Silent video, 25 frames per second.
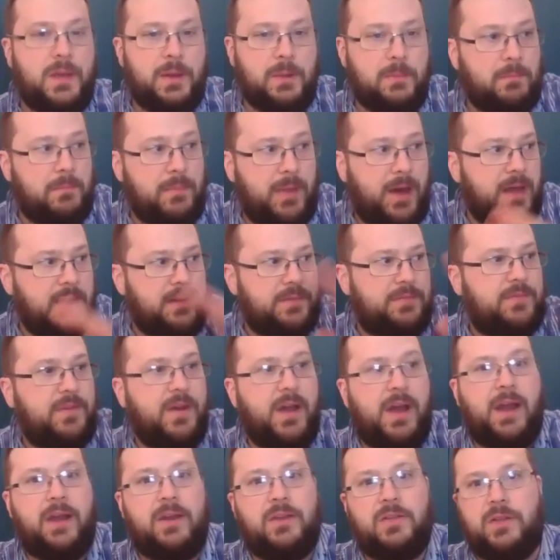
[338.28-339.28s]

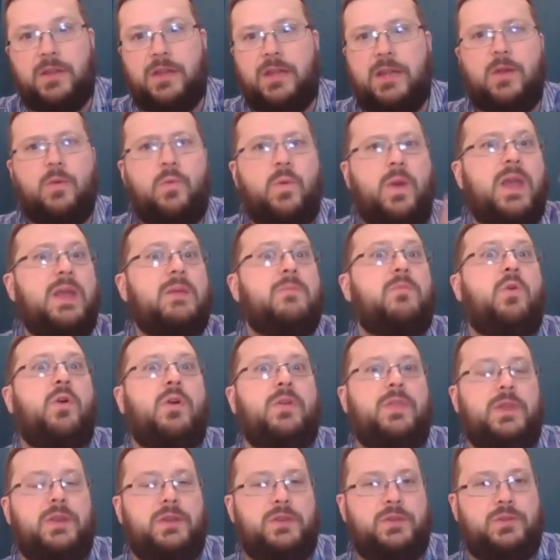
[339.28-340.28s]
modifier. You could get way more
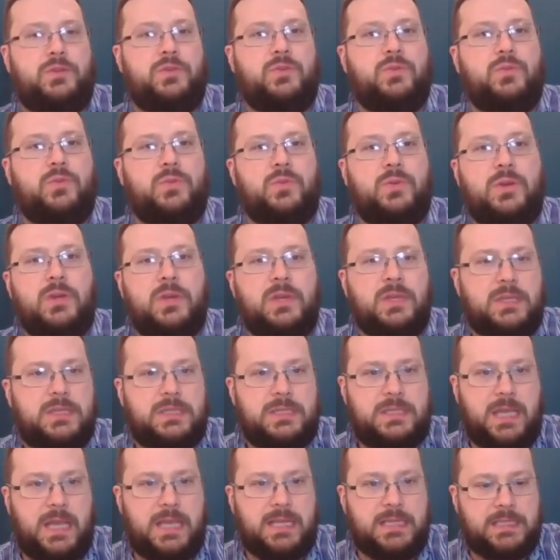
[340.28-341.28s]
than 2
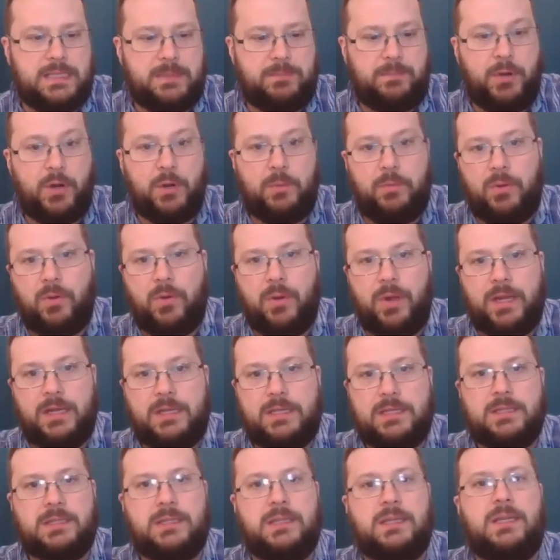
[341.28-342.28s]
cents per
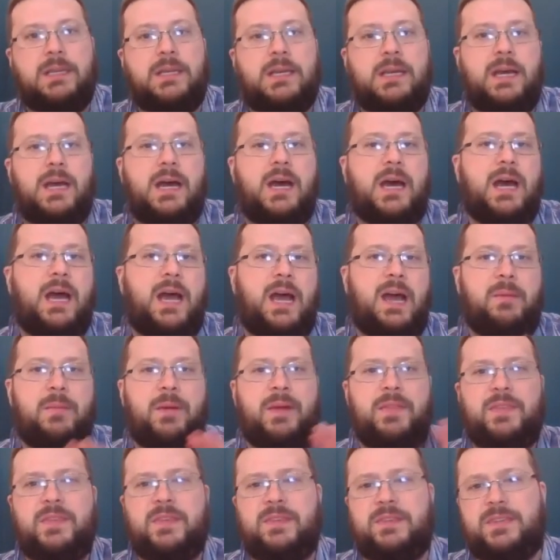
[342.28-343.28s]
point. How
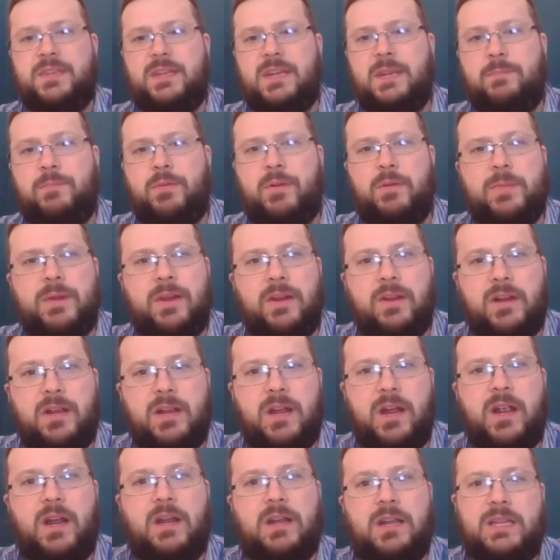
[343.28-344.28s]
about the Citi Premiere
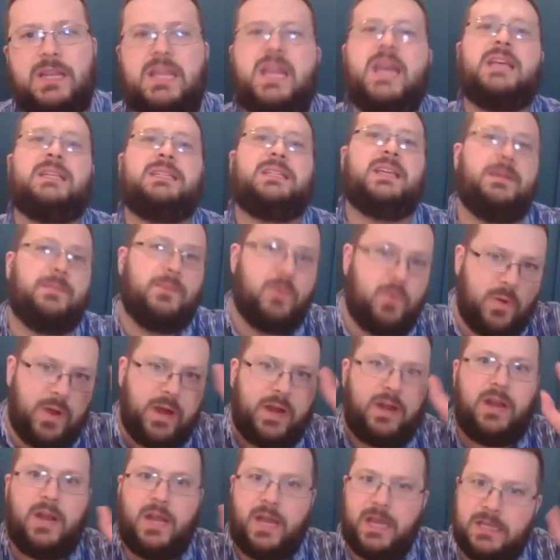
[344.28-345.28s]
card? And yes, I'm
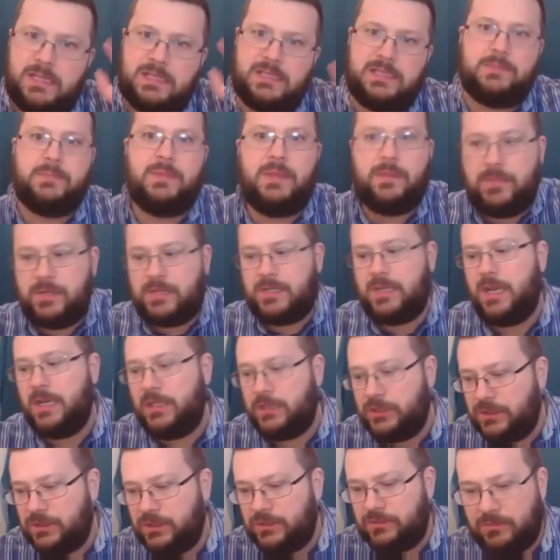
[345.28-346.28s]
aware it has some
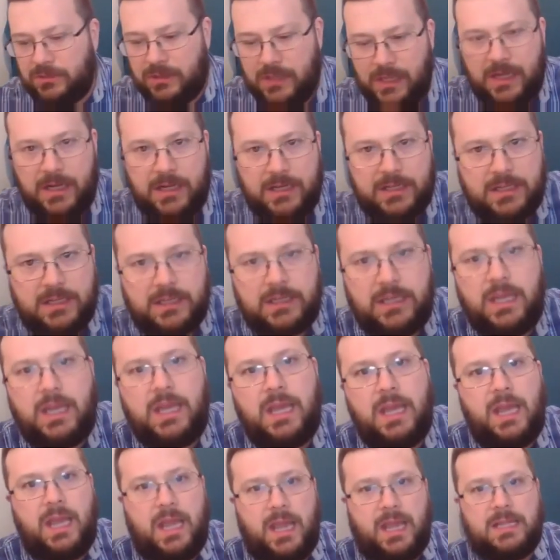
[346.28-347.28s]
limitations related to
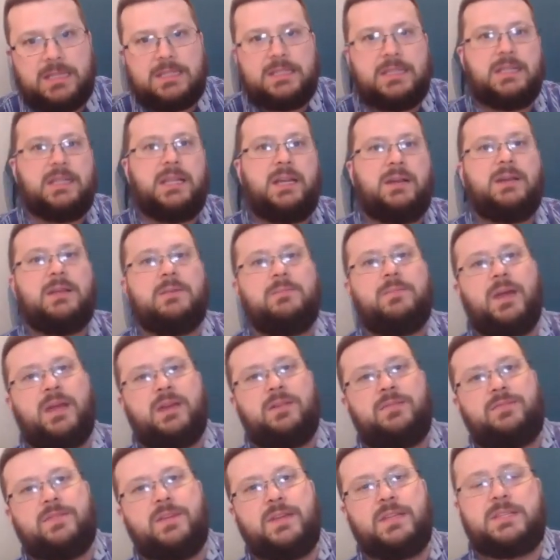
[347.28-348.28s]
ancillary
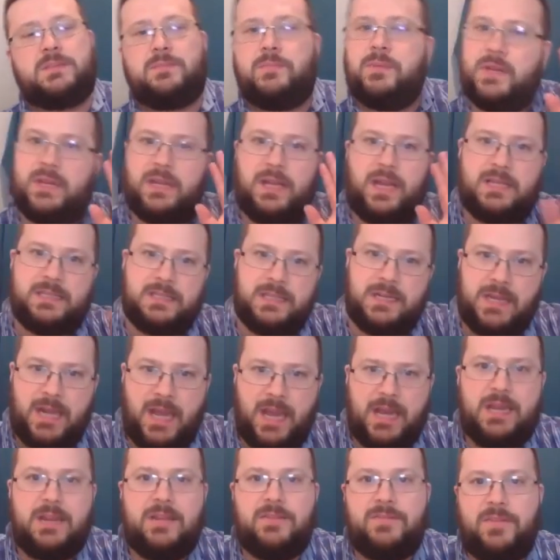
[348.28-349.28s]
benefits, but it has a
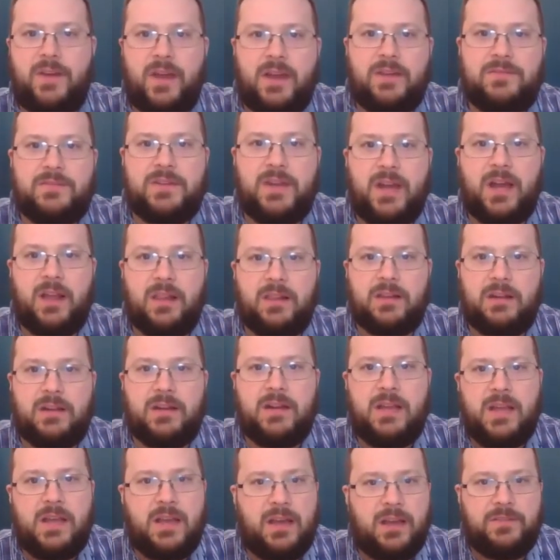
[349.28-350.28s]
$95
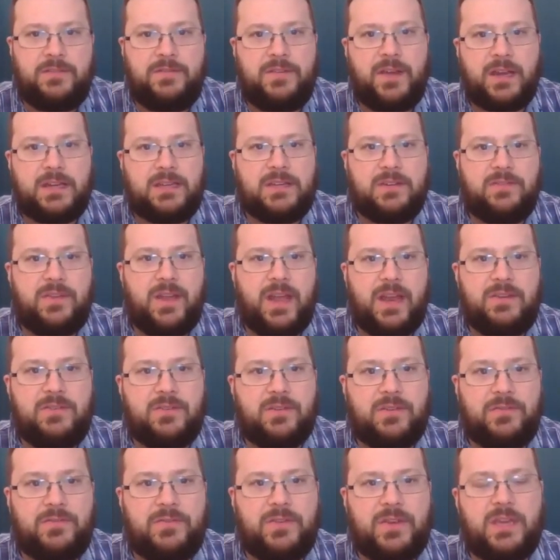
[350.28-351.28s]
effective
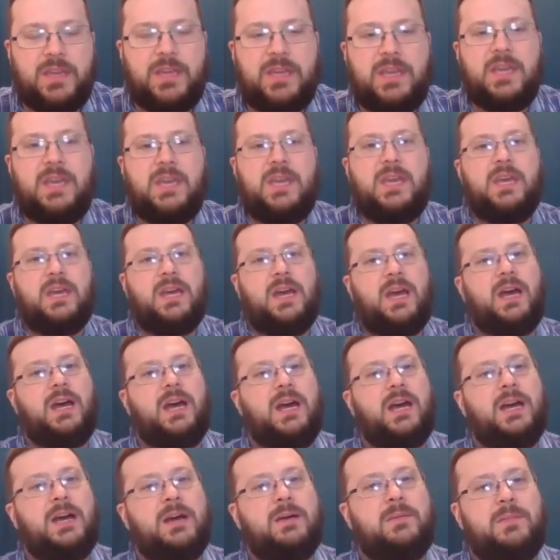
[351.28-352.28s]
annual fee.
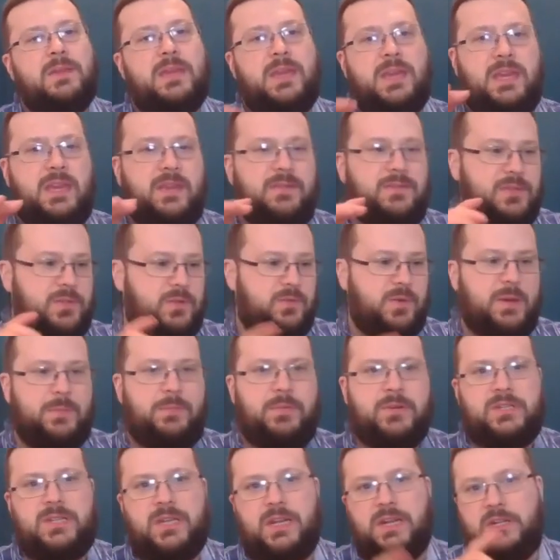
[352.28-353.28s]
It gives
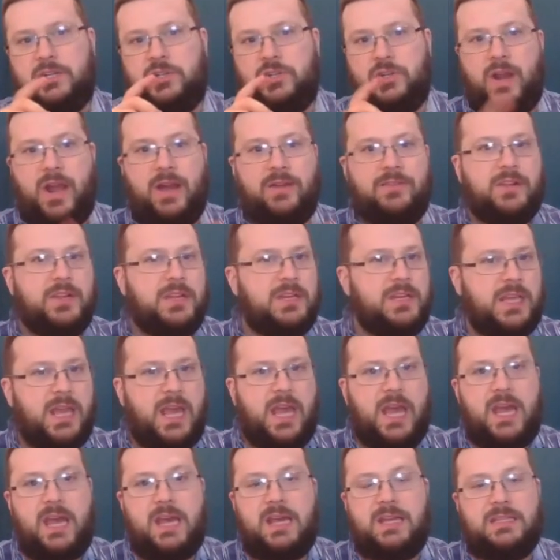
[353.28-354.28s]
3% on travel and
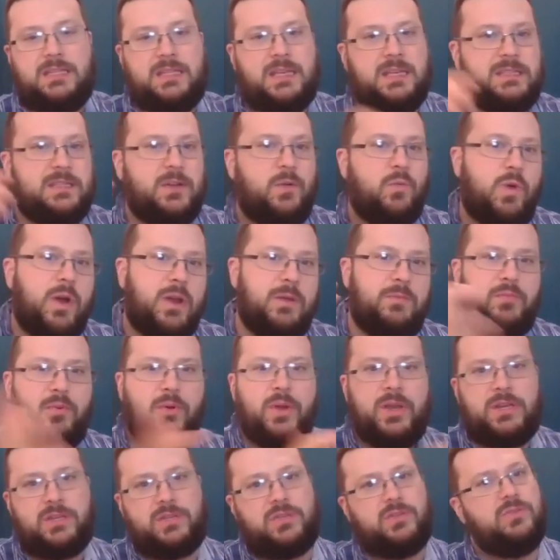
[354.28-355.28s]
gas, has a
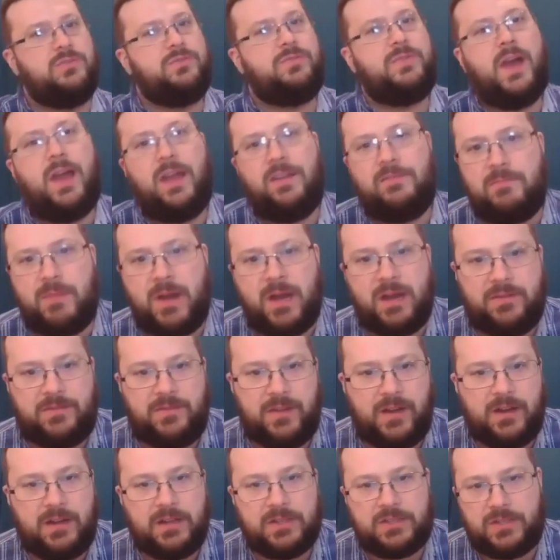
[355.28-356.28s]
1.25
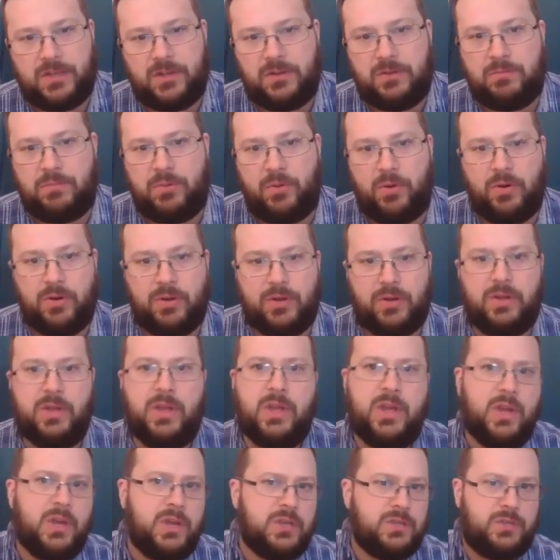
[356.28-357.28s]
modifier in its own portal,
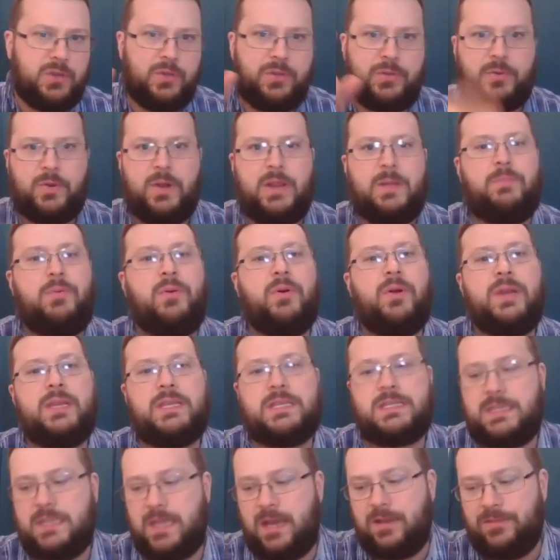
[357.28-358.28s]
so
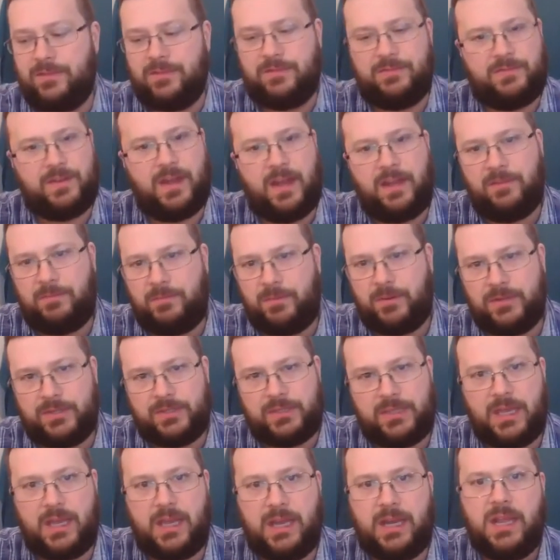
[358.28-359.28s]

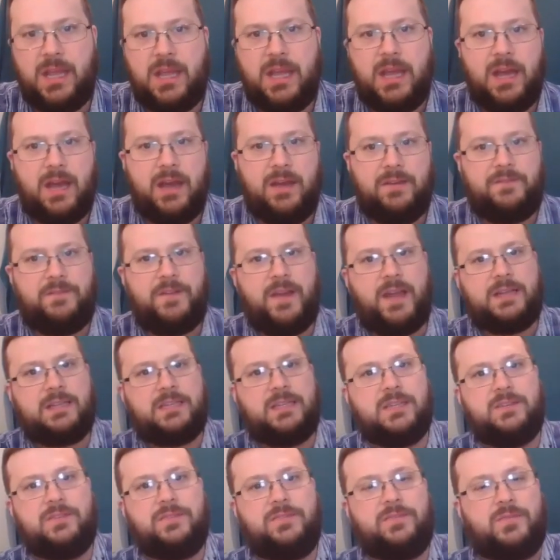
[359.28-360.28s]
3.75%
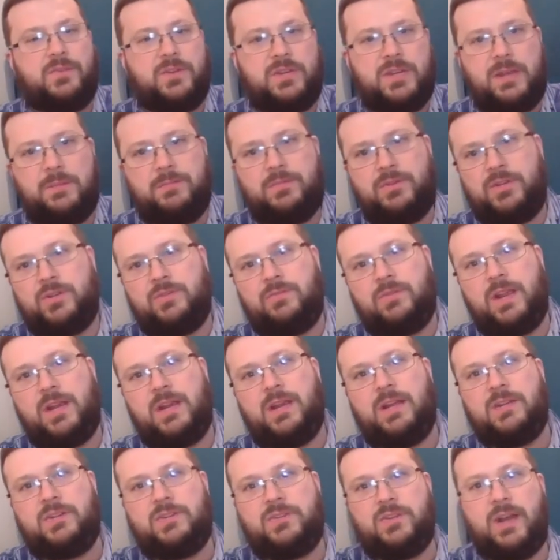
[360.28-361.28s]
effective redemption rate
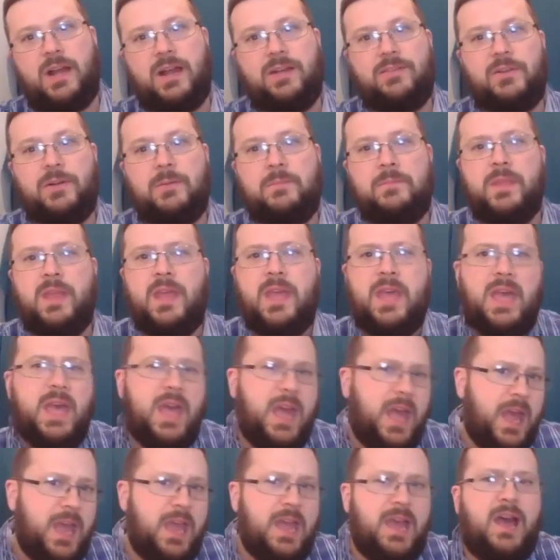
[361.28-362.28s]
on travel.
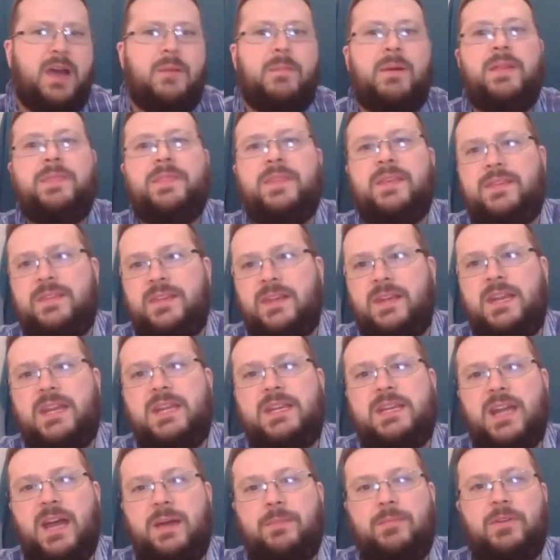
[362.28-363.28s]
Hey, how about the
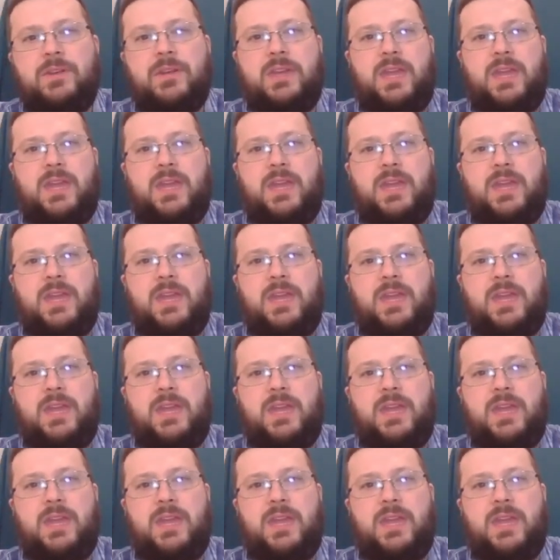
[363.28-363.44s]
Citi Double